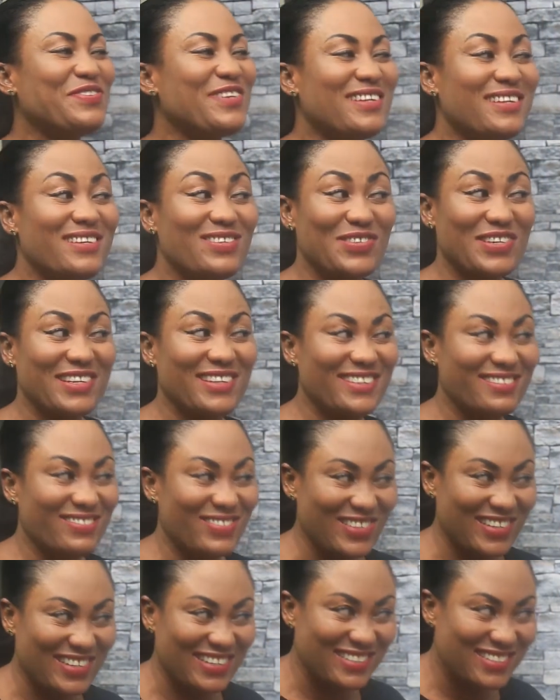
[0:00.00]
You really, really,
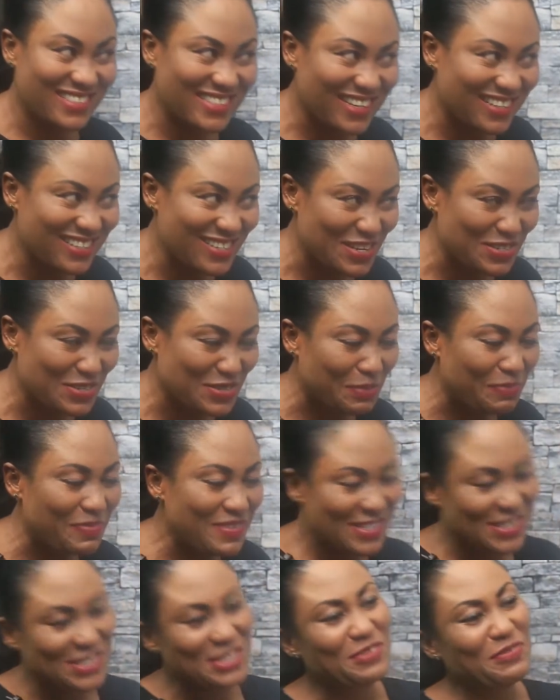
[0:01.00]
really check out some
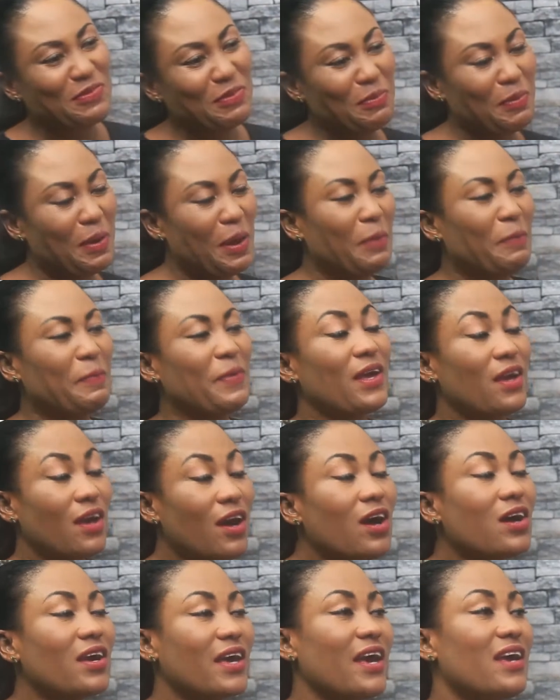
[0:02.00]
stuff about me.
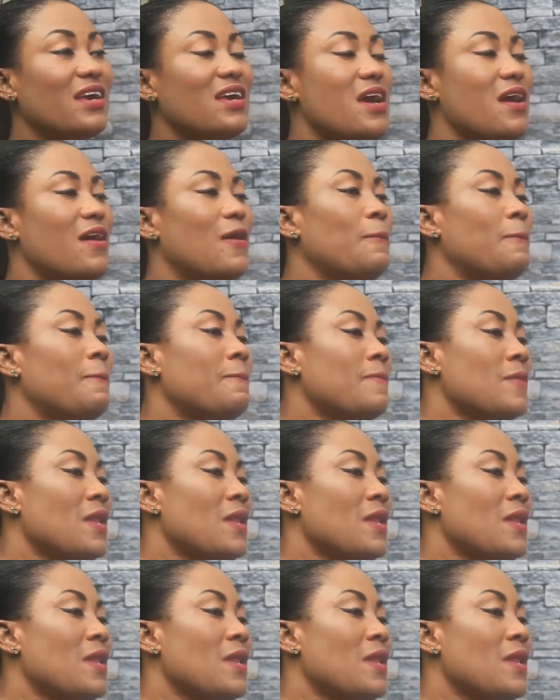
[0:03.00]
Okay, yeah.